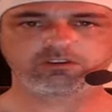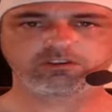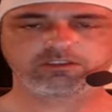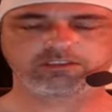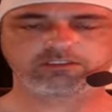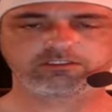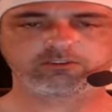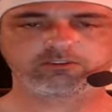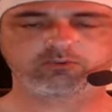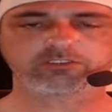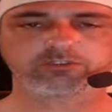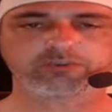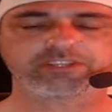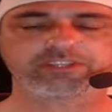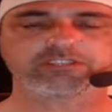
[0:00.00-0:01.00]
In the
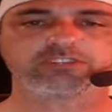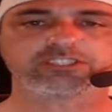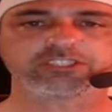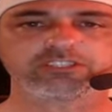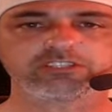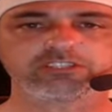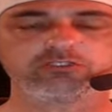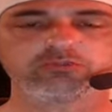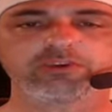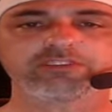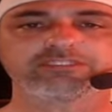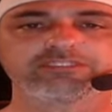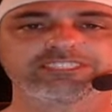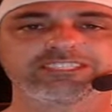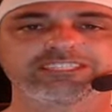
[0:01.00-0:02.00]
welterweight division at U
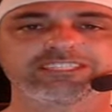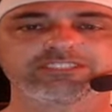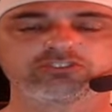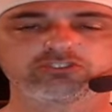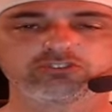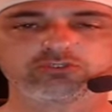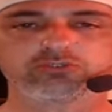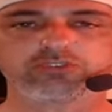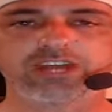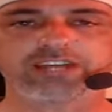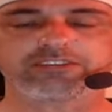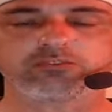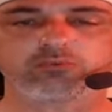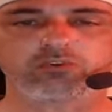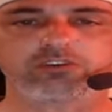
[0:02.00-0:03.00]
F C at two
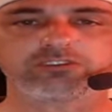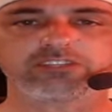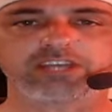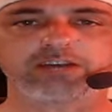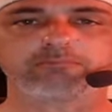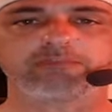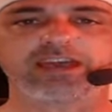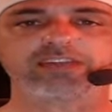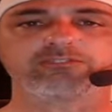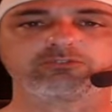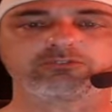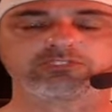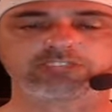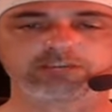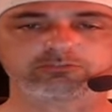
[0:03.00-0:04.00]
ninety-one, you got
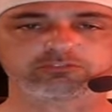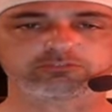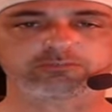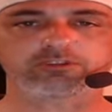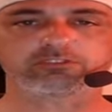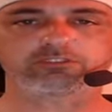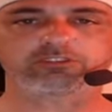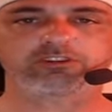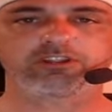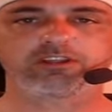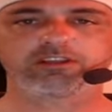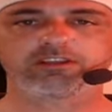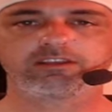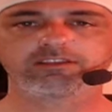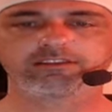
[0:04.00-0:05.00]
Matthew Semelsberger
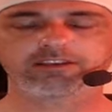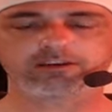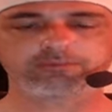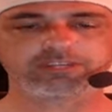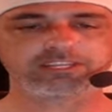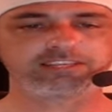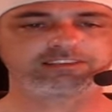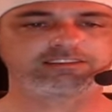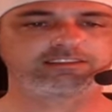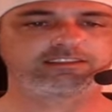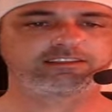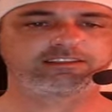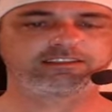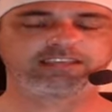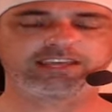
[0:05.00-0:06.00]
coming in
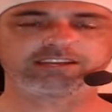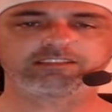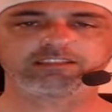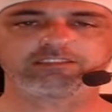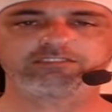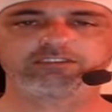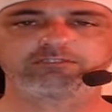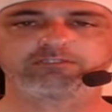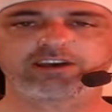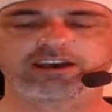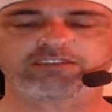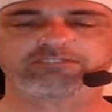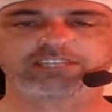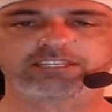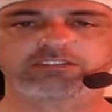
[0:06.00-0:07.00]
at eleven and
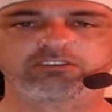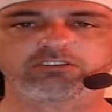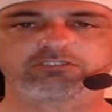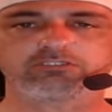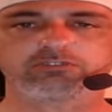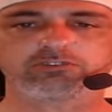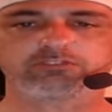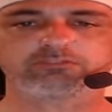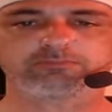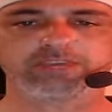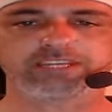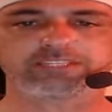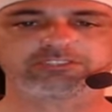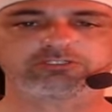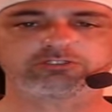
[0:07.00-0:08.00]
five, taking on Uros
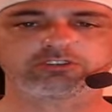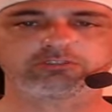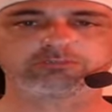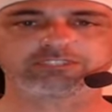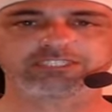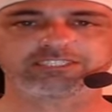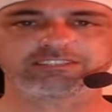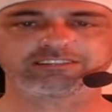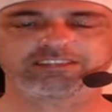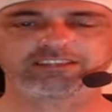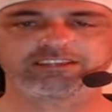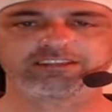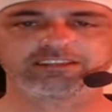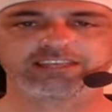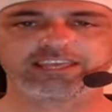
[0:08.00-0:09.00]
Medich, who comes in
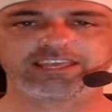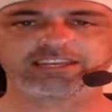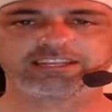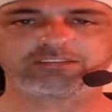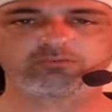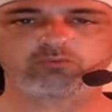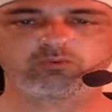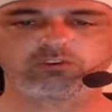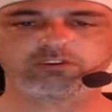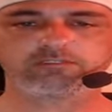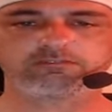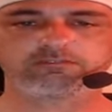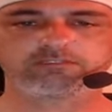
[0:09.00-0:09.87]
at eight and one.